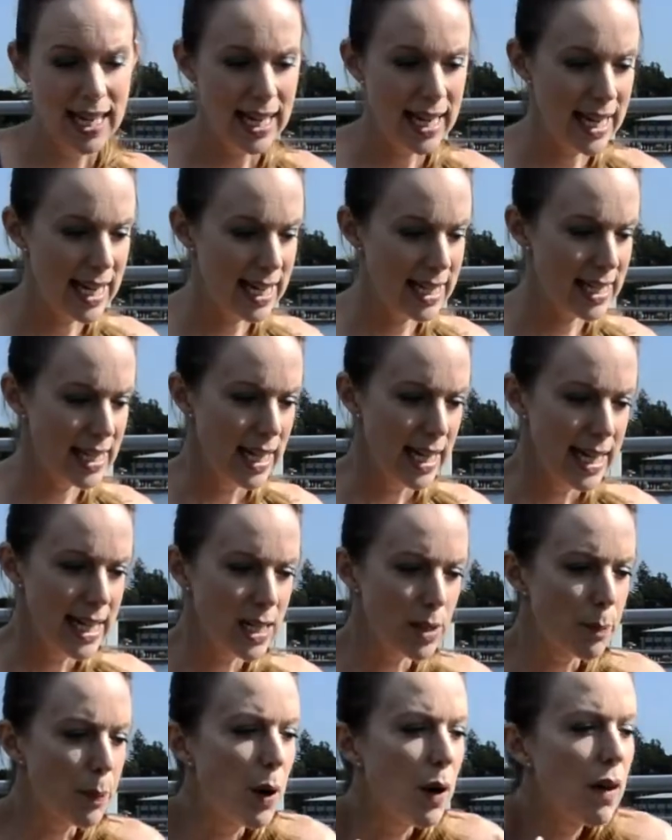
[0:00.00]
It is
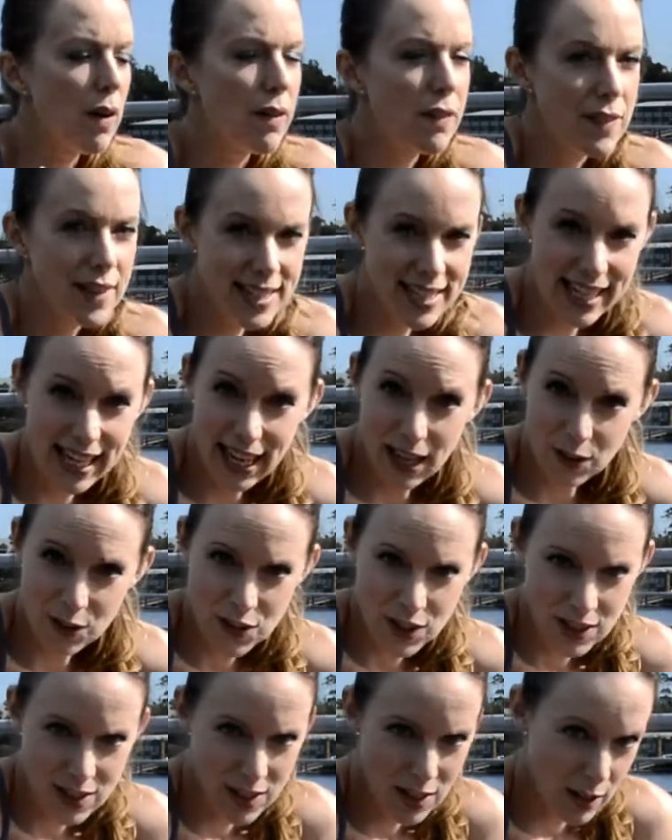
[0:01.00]
a perfect
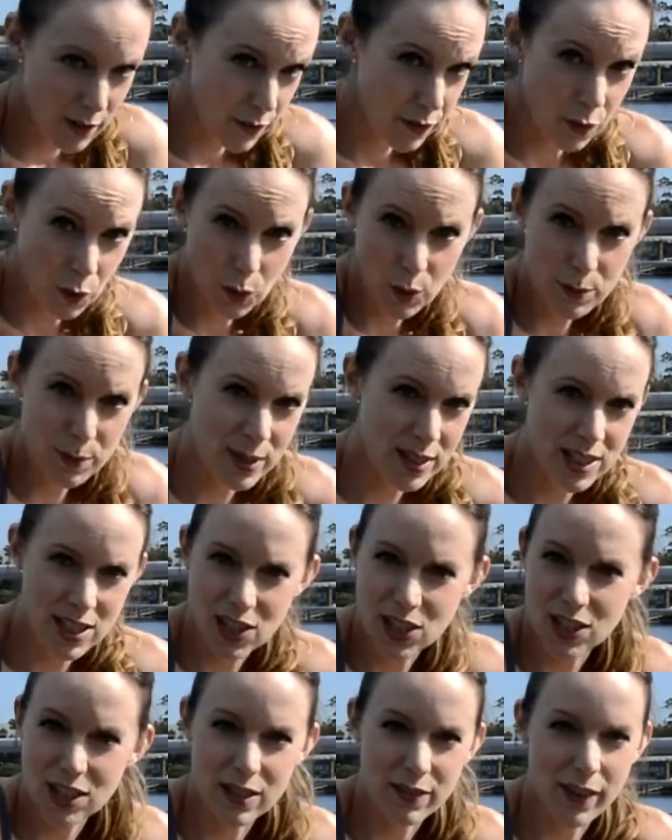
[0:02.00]
counter to the forward
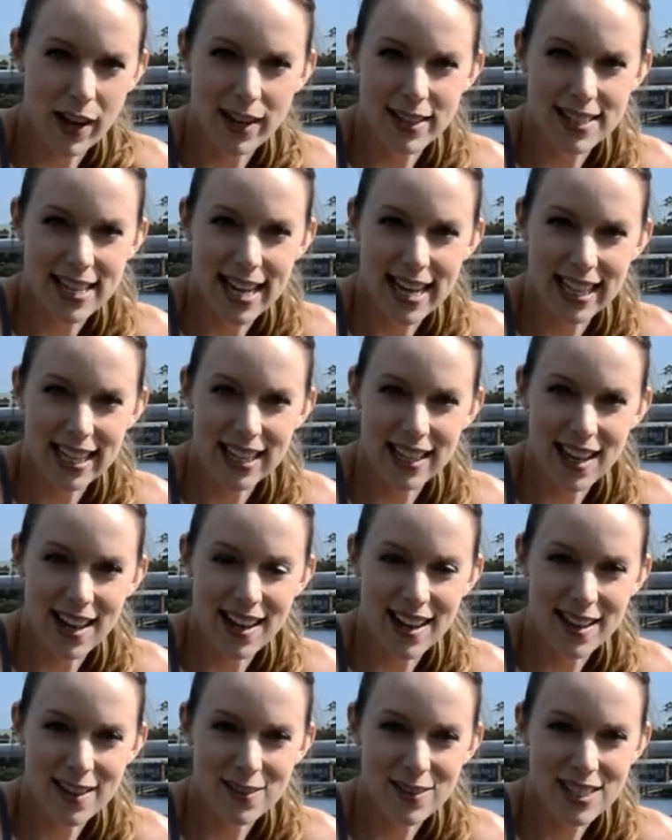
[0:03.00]
position of our daily
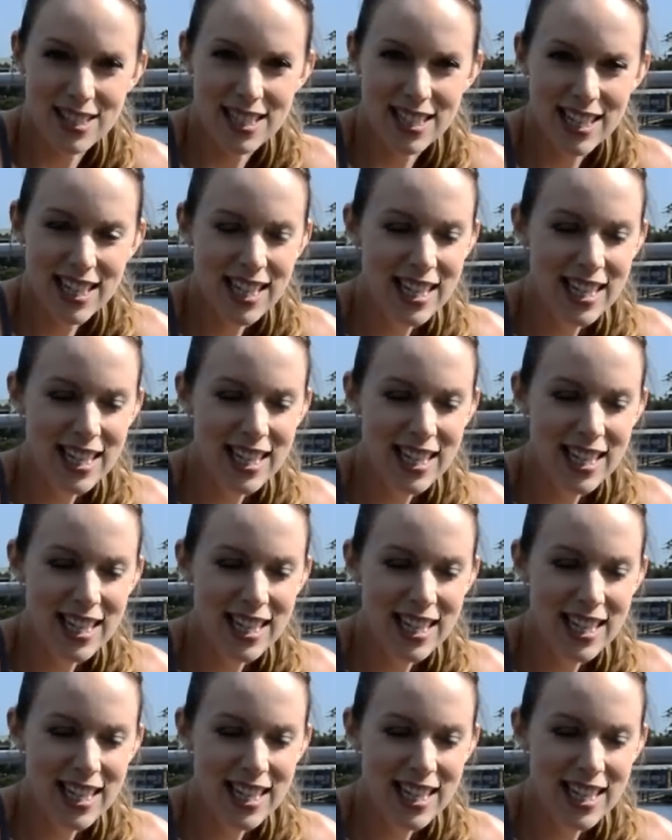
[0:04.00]
lives.